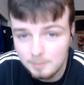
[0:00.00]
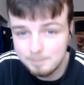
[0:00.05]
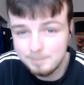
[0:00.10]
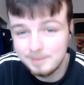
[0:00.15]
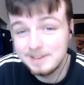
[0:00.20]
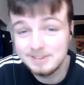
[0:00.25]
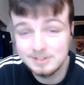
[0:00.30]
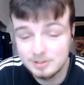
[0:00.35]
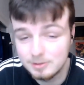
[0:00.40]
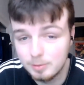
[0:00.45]

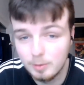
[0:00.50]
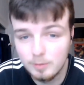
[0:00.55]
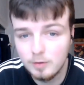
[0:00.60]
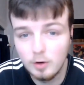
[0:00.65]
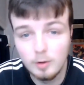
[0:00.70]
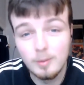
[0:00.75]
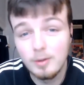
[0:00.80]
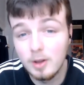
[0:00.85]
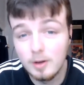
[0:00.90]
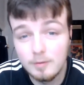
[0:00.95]
based on his
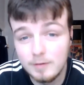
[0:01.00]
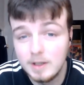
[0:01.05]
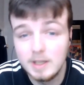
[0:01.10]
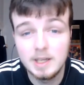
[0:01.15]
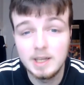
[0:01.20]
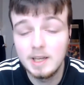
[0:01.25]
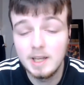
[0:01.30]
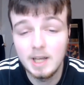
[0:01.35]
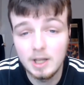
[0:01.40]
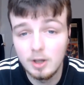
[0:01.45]
performance, I think
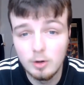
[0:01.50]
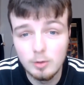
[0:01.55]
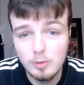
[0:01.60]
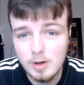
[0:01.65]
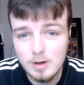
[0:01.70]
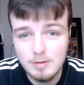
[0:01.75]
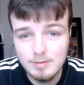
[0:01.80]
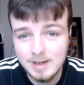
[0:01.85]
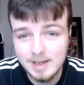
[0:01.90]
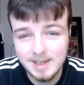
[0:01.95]
he can
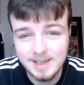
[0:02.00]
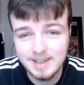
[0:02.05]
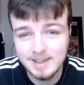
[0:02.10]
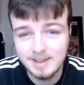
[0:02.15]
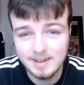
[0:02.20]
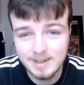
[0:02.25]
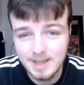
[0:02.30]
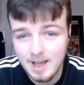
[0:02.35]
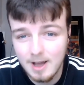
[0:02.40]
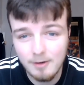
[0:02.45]
only really
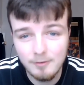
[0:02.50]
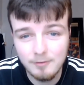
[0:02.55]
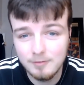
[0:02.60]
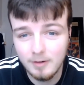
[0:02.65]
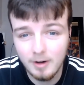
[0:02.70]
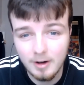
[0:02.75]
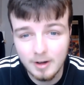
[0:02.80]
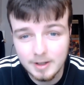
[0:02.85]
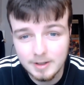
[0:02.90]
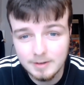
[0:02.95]
get a
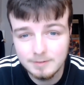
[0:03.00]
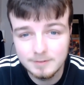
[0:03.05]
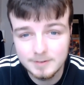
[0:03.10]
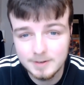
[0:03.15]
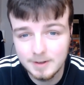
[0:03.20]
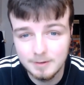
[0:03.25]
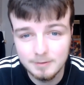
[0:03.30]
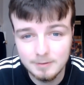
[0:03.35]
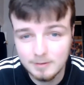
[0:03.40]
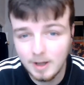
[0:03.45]
five.
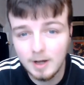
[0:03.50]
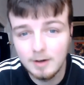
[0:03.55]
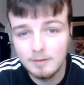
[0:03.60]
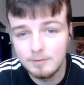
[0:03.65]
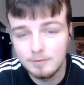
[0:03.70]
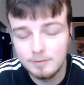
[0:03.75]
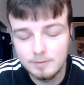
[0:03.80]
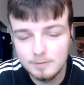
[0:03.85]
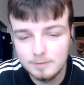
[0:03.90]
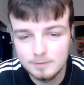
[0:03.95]
Didn't
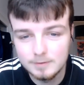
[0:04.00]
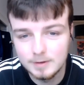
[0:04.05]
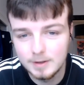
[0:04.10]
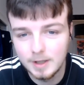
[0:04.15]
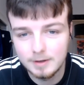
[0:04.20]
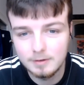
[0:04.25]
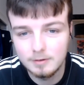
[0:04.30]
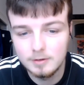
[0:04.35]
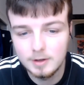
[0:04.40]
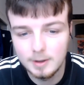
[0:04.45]
have the
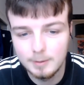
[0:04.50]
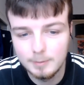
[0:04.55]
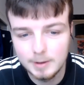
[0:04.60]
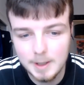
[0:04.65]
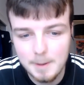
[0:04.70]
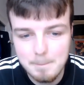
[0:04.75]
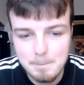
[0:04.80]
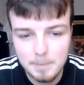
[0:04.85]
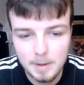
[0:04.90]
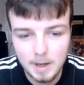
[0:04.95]

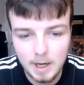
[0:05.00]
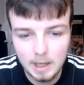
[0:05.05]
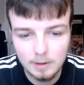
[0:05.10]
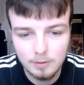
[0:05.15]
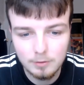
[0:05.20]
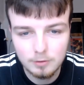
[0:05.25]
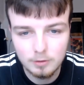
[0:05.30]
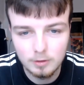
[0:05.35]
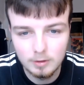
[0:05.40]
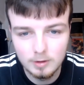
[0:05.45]
necessary
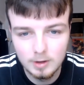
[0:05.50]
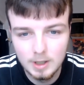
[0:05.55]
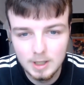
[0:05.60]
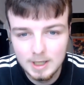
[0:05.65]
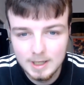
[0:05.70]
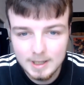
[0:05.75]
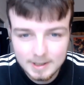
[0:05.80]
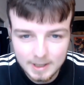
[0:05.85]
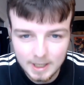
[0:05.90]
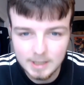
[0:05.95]
impact and
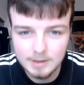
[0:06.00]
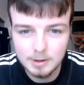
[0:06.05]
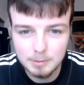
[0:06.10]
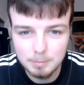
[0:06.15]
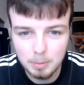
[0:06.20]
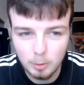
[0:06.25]
gave the